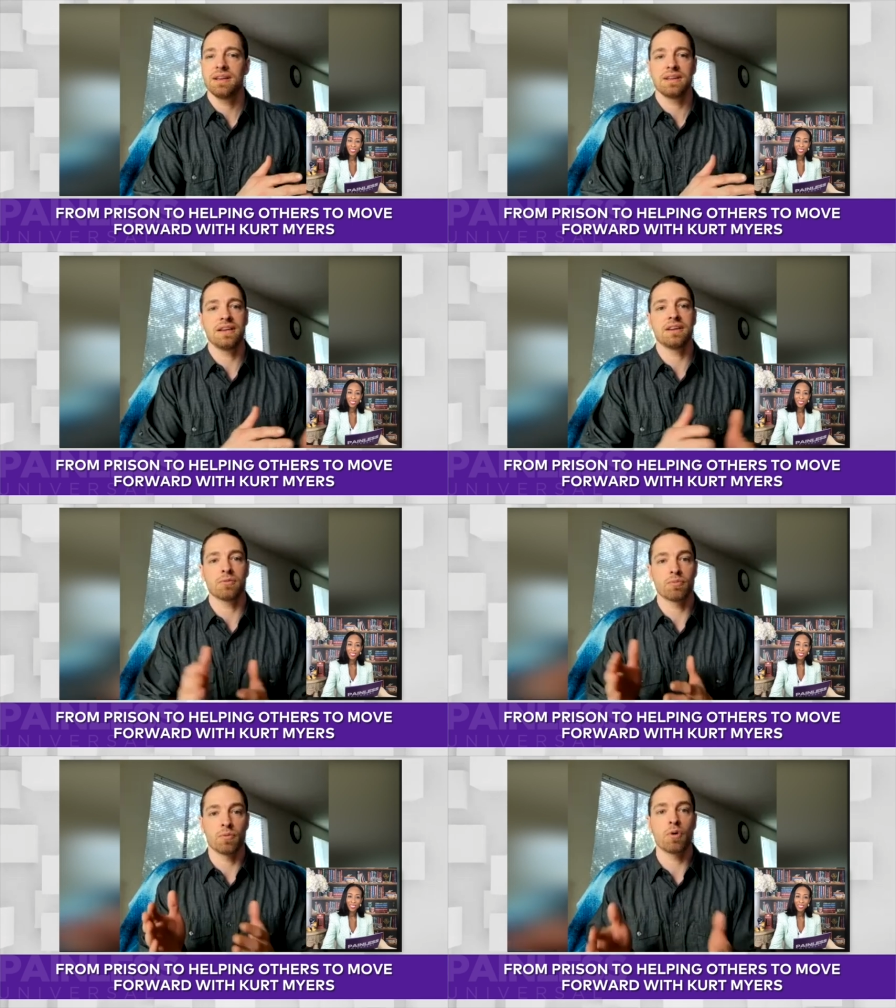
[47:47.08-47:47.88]
in a
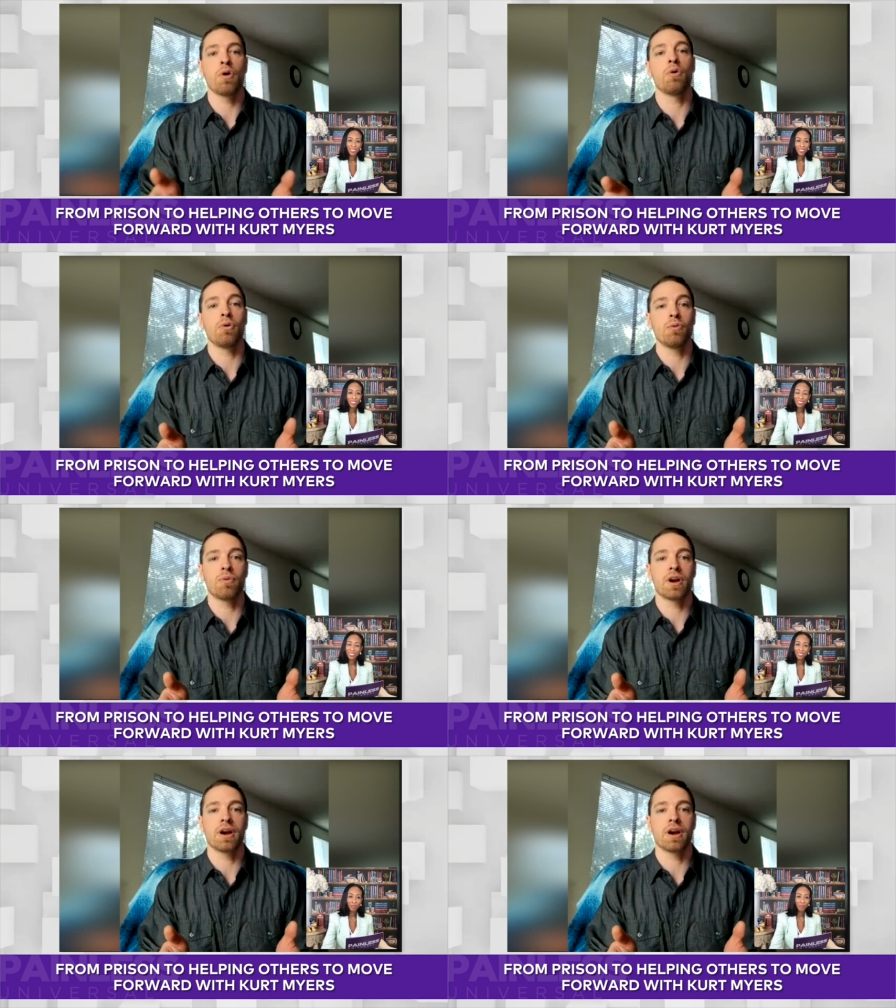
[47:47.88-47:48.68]
role
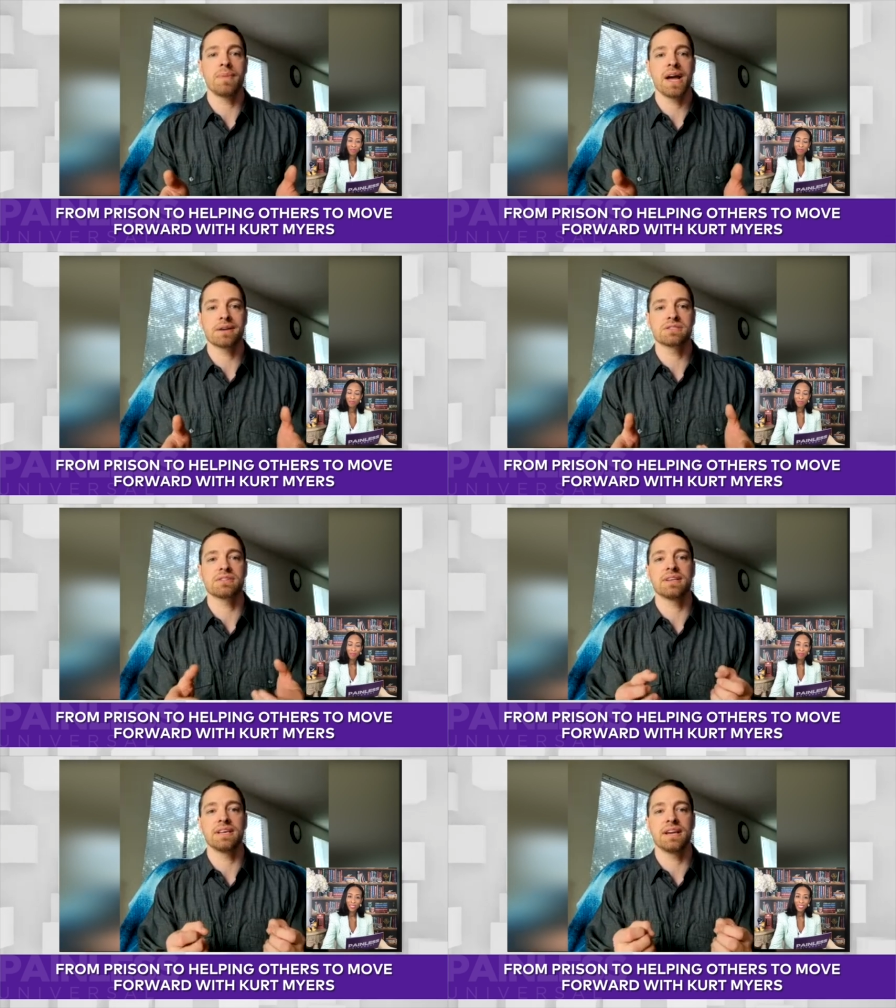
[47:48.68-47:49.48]
where I'm
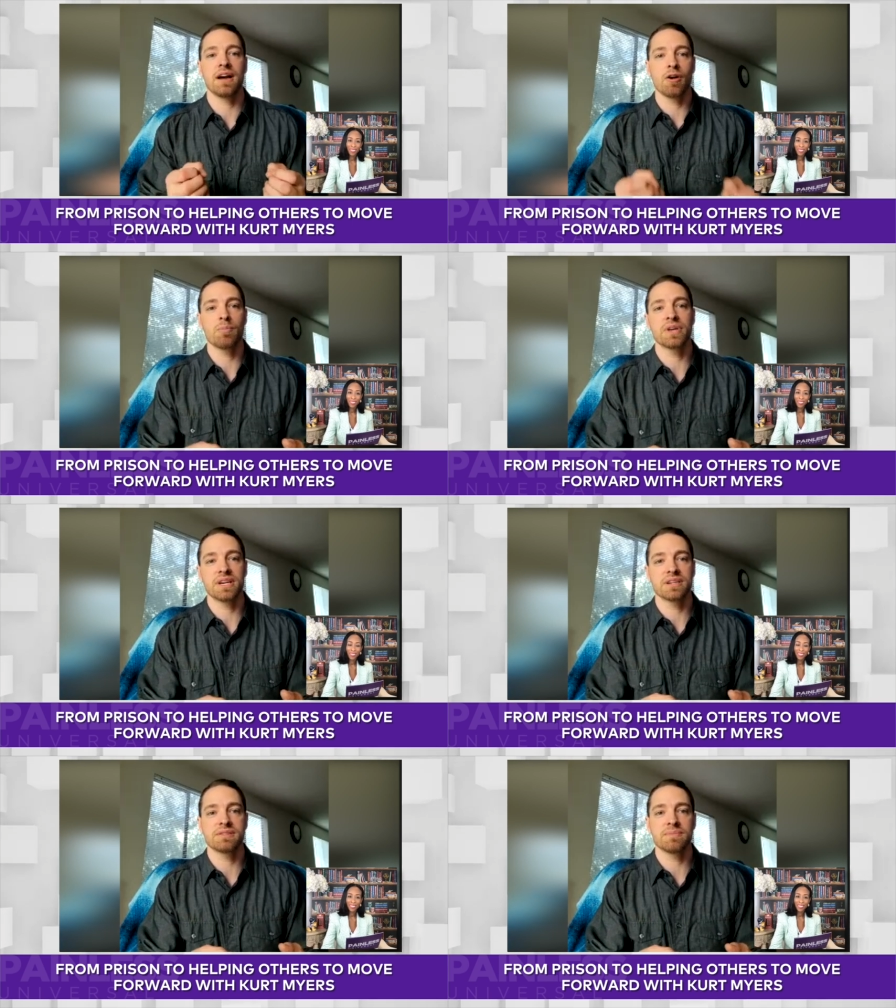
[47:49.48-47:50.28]
actually
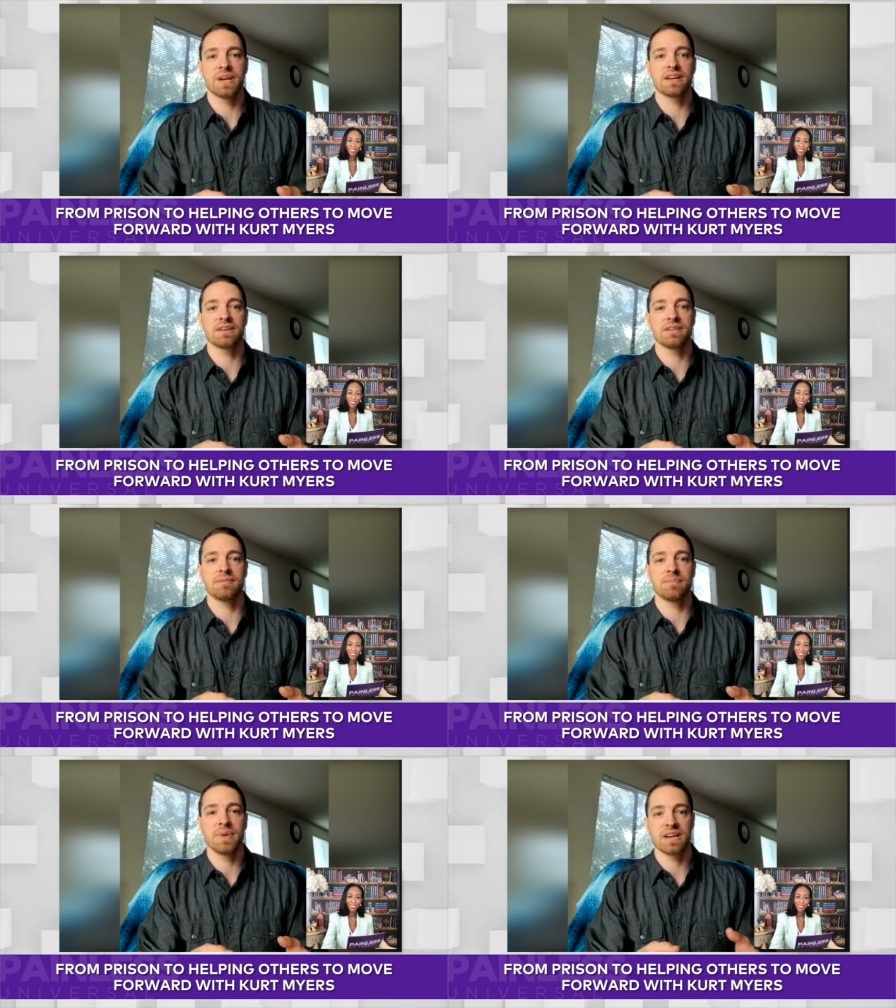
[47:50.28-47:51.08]
helping to make a
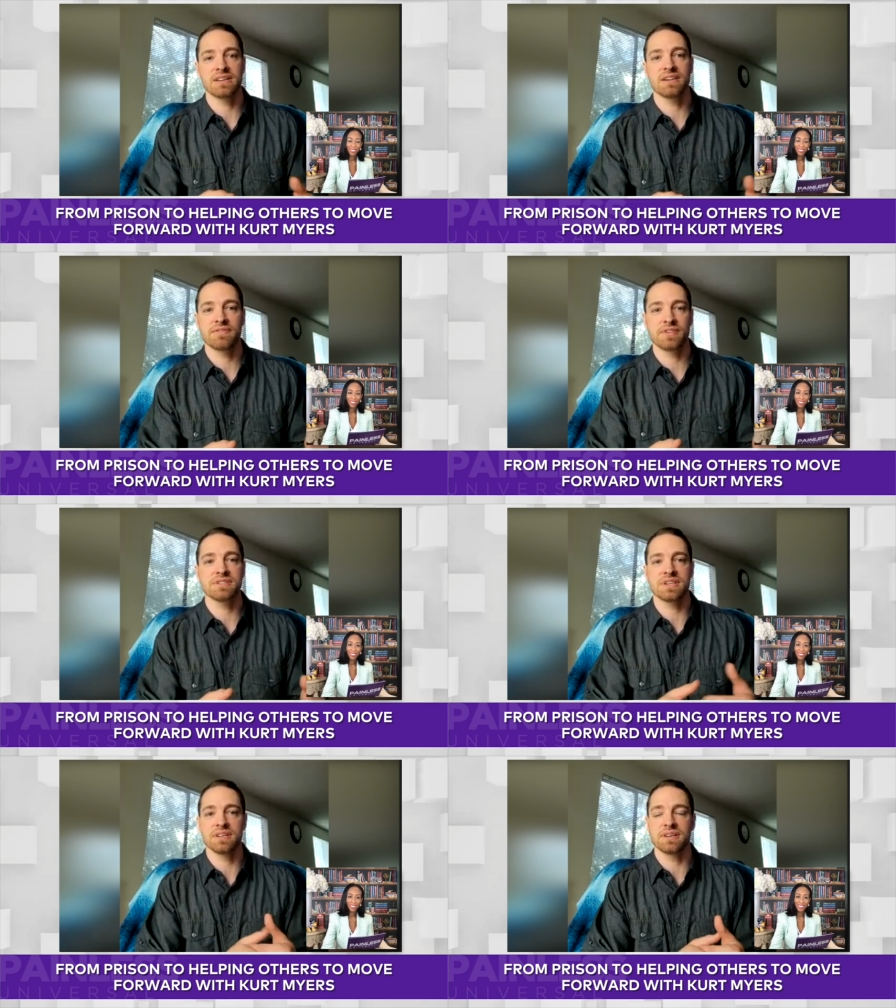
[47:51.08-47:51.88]
make a
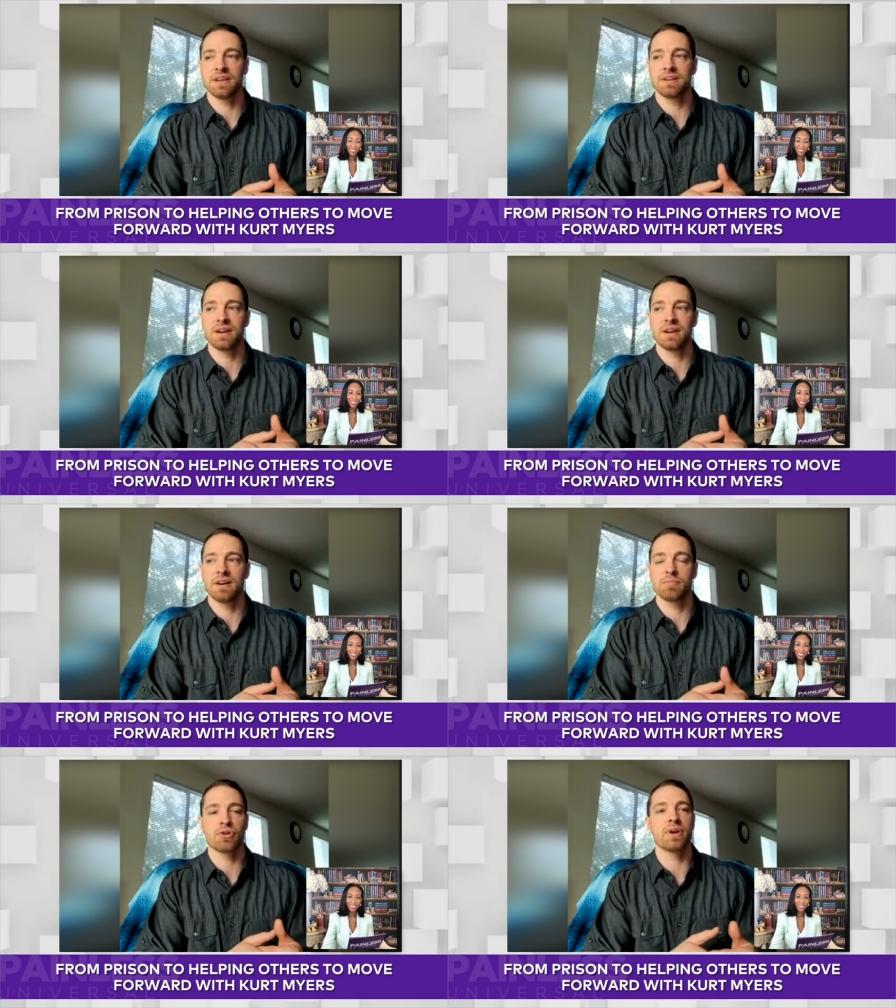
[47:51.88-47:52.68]
difference and, and help
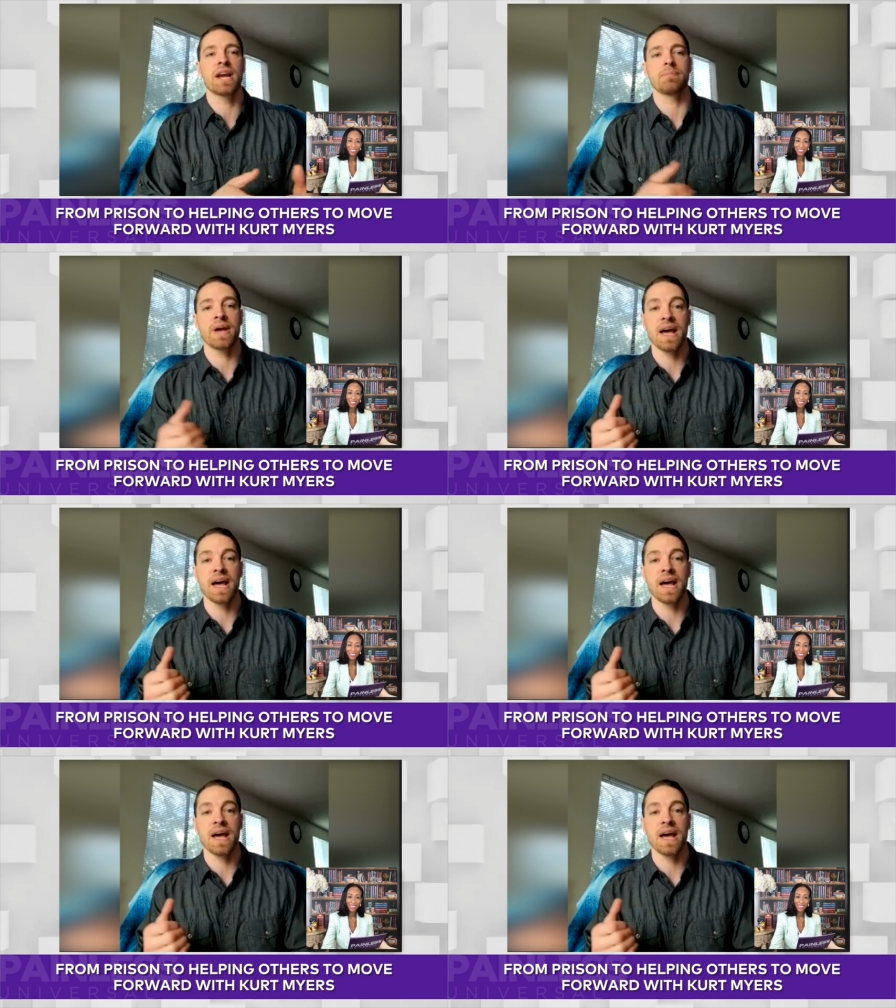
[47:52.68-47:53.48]
create
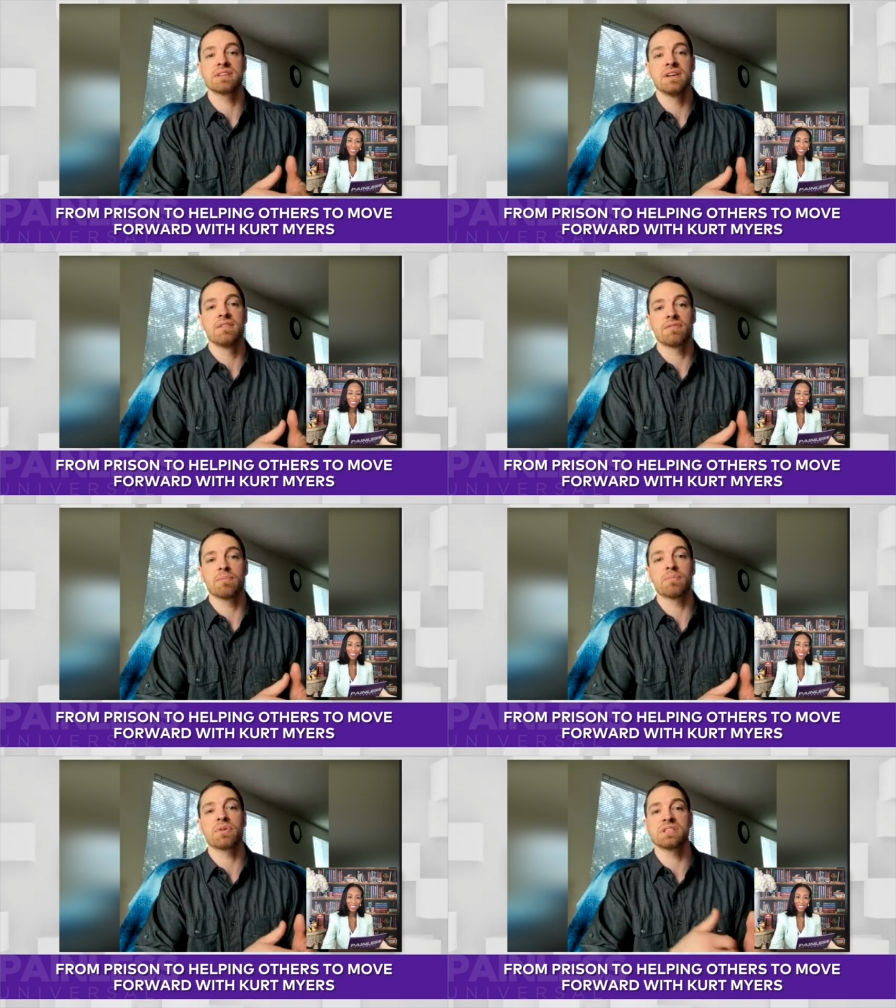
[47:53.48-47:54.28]
pathways
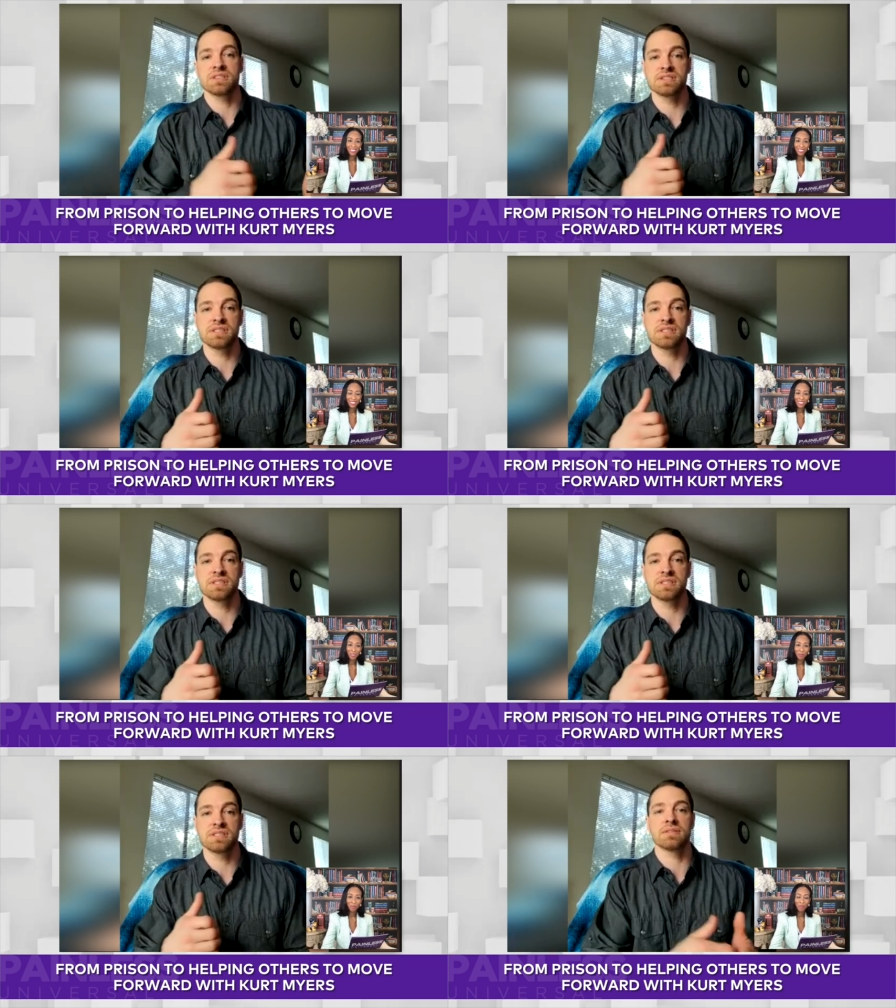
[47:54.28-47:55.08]
from prison
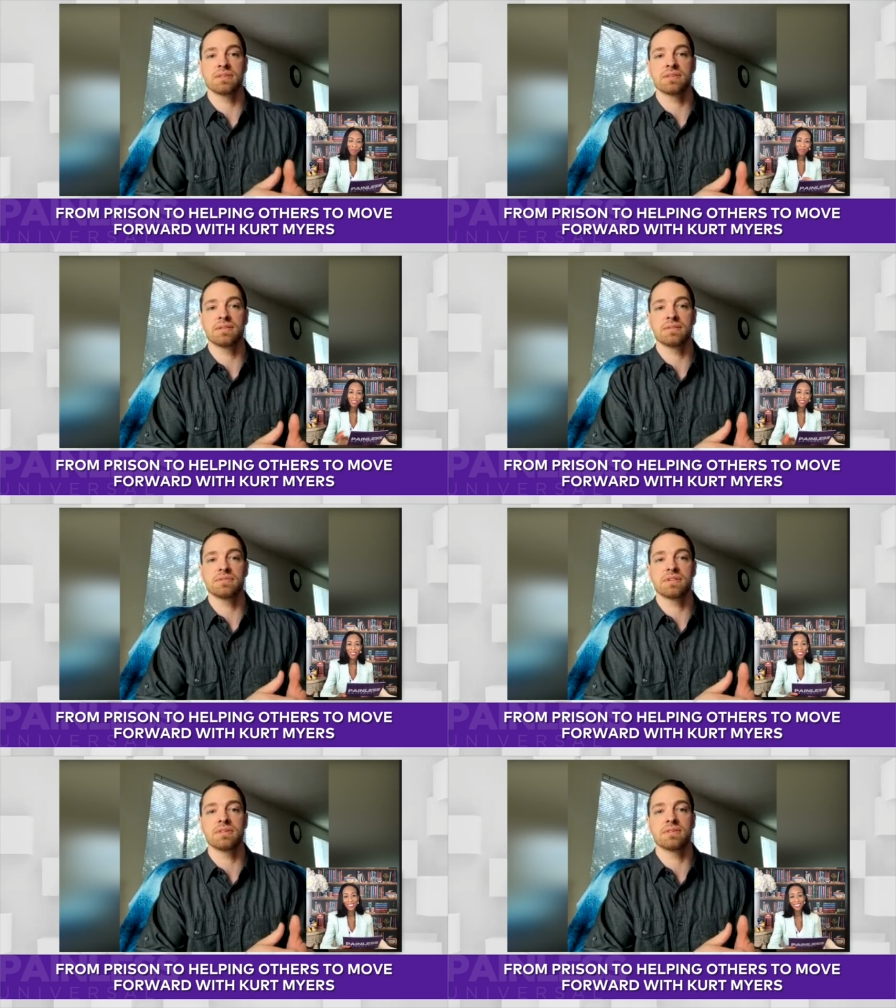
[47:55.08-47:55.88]
to to
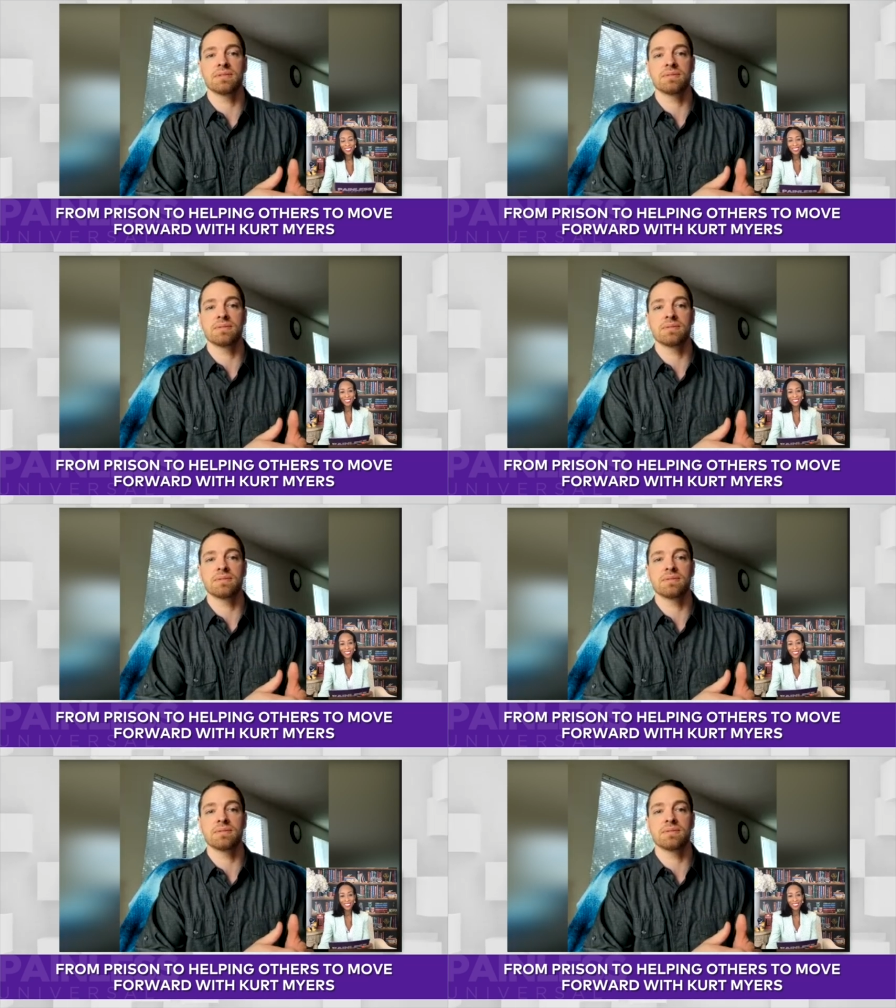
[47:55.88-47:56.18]
to